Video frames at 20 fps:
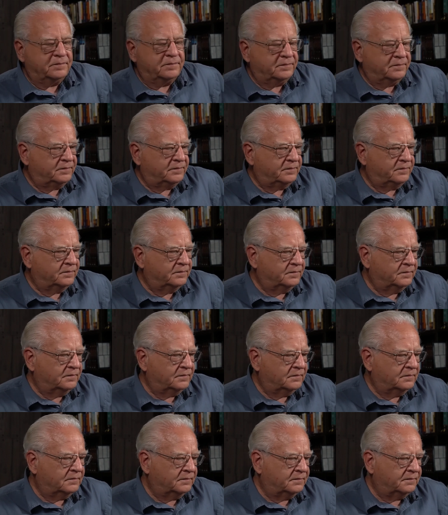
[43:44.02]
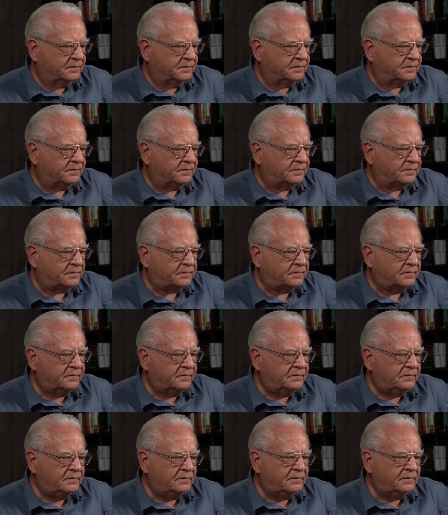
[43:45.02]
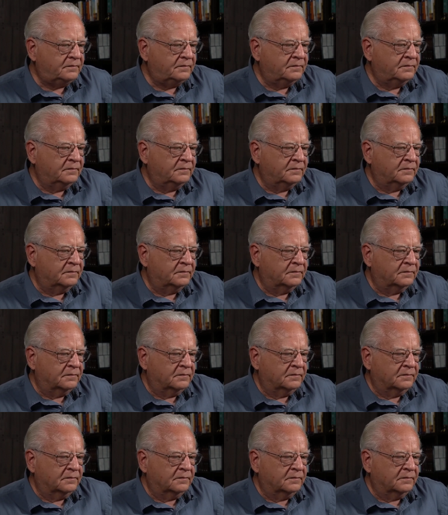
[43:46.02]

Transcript: Nobody speaks.